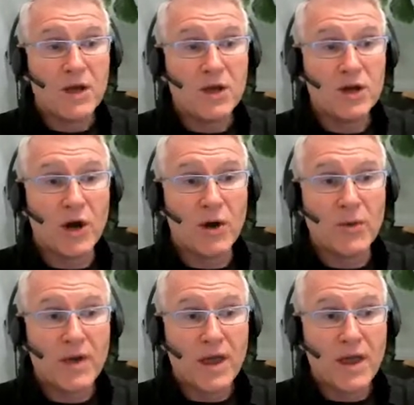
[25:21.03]
You
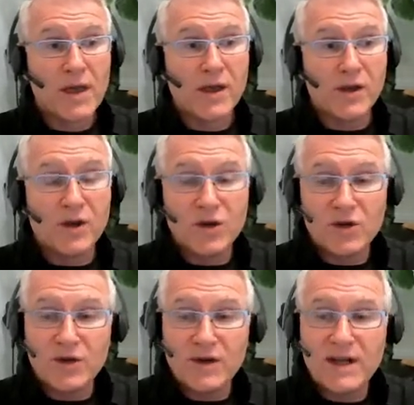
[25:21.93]

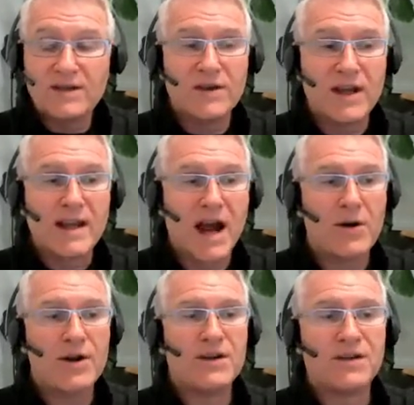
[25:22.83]
need to
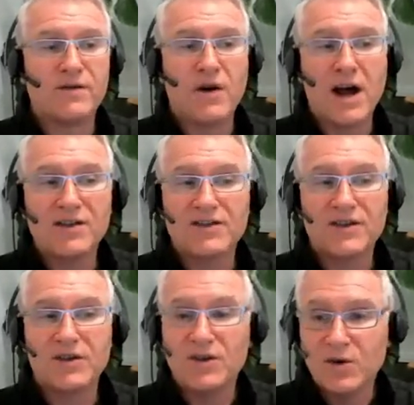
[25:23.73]
encourage
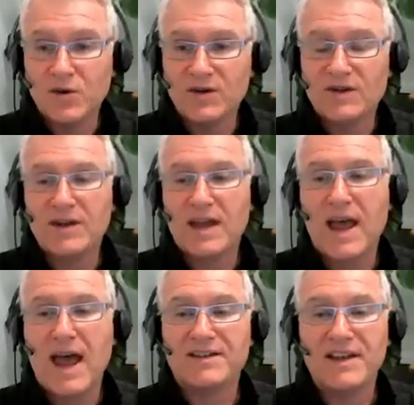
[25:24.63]
device use
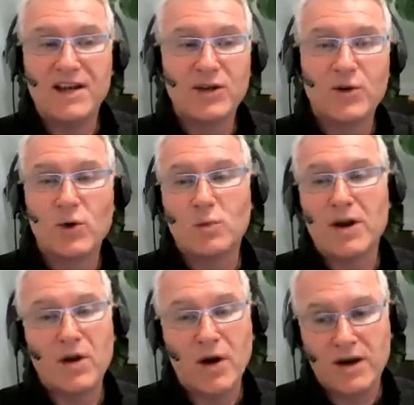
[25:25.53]
as integral,
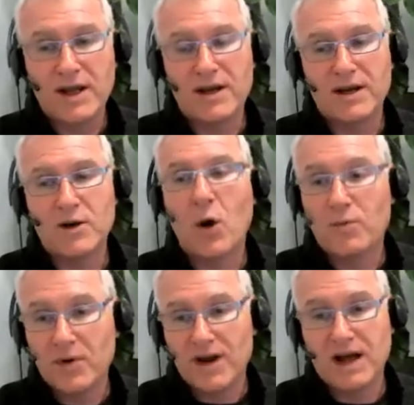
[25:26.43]
but not in a
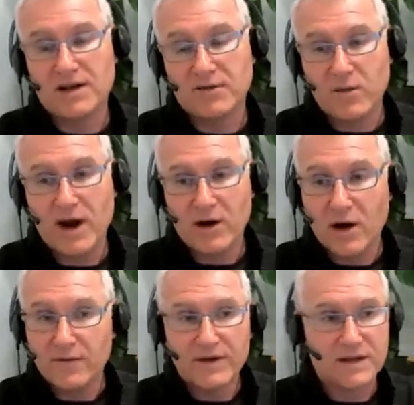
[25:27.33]
non-productive way,
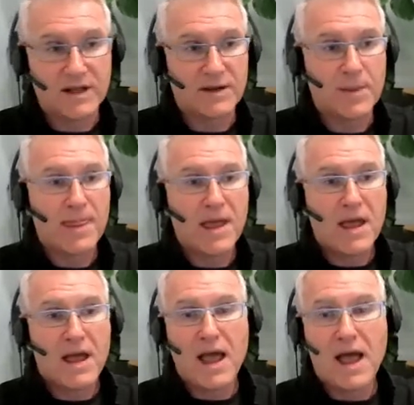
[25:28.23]
obviously.
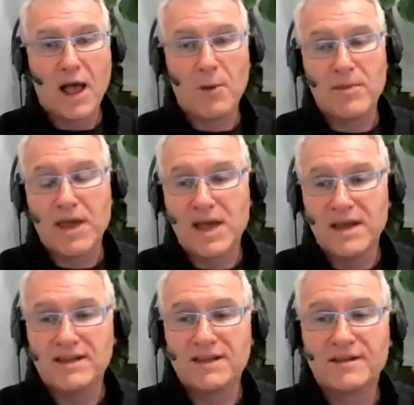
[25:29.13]

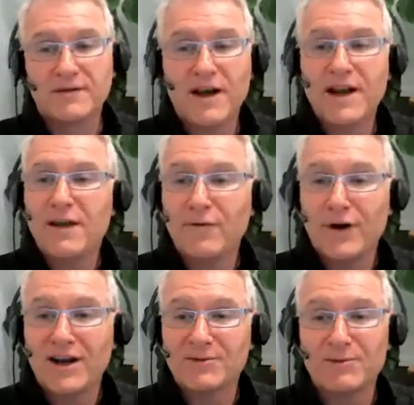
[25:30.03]
It's funny
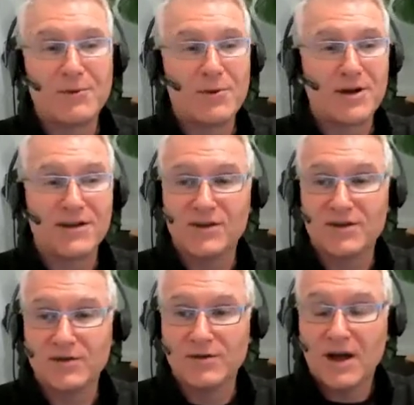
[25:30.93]
for us when we walk
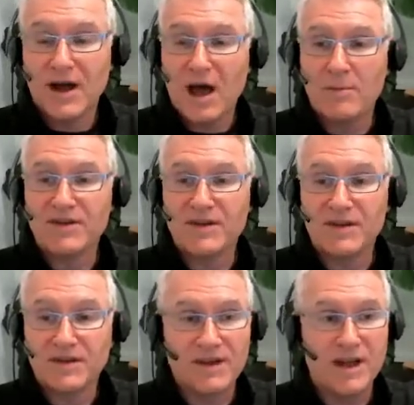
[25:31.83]
into a
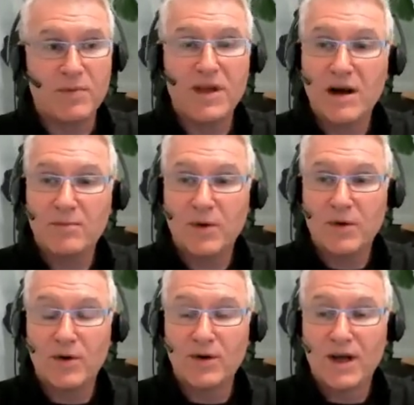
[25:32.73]
business and see a pin-up
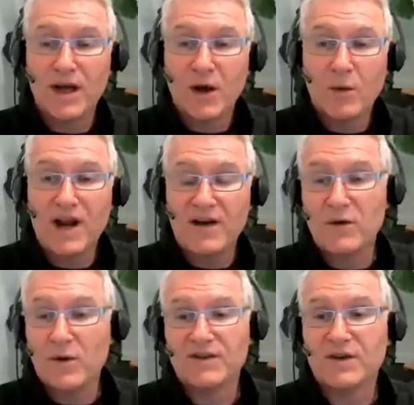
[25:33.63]
board when
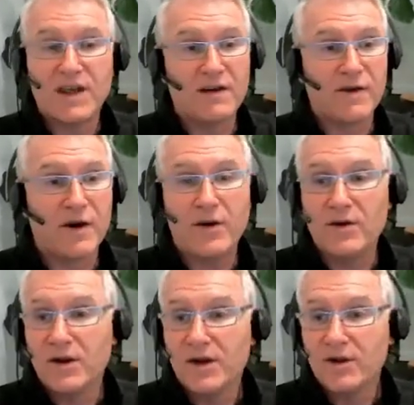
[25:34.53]
everyone's on their
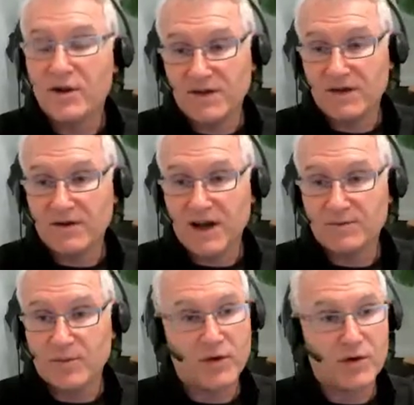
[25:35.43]
phone using
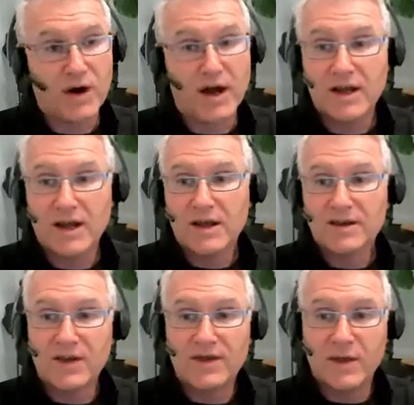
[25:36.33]
Facebook, right?
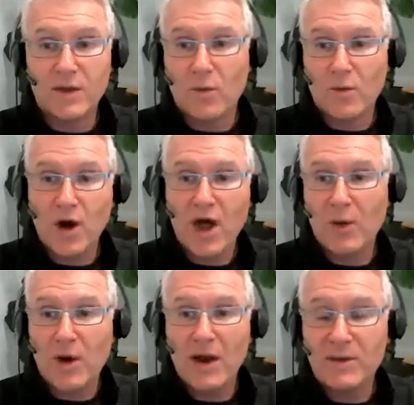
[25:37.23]
So right
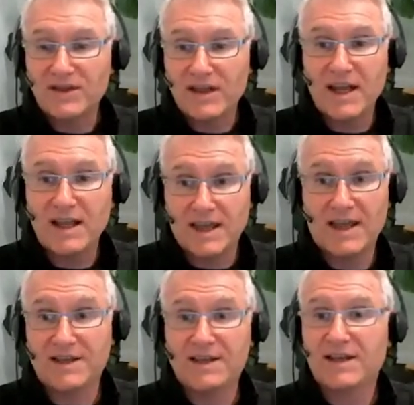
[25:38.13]
away we see
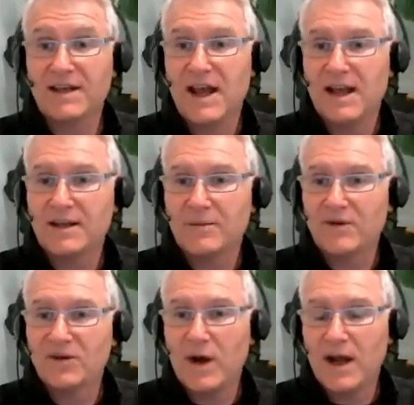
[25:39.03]
there's a disconnect
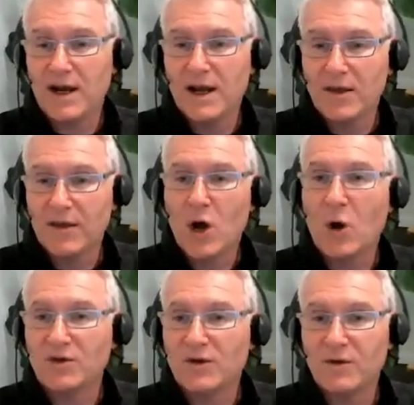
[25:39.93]
between the
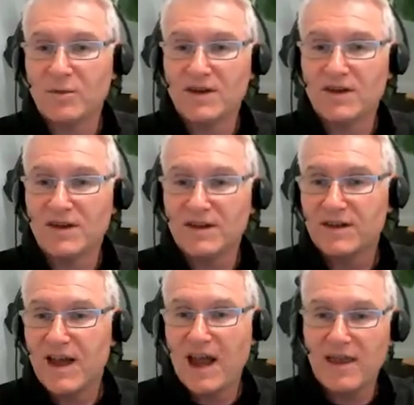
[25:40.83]
culture of the
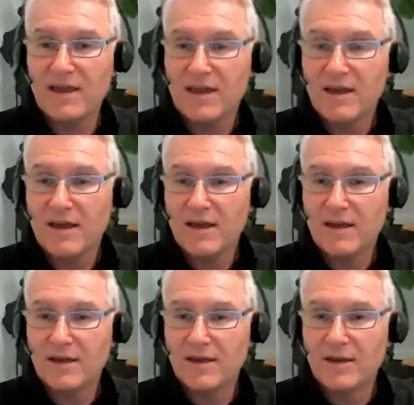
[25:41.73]
business and
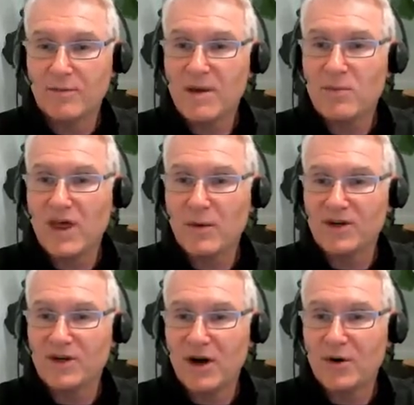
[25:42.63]
the people that
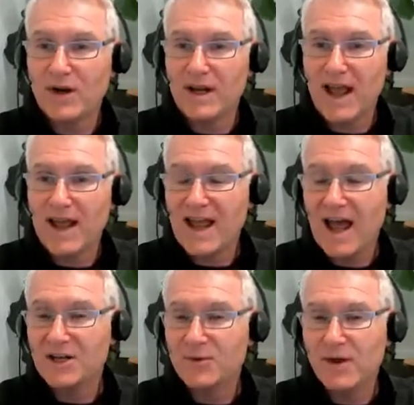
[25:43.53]
we're trying to
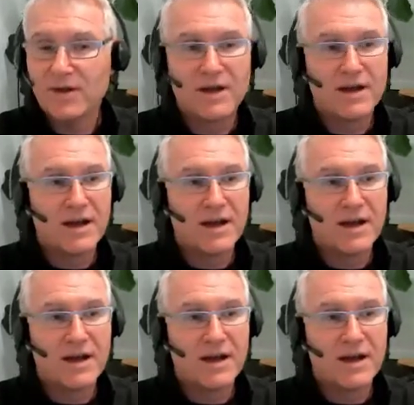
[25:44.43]
engage with.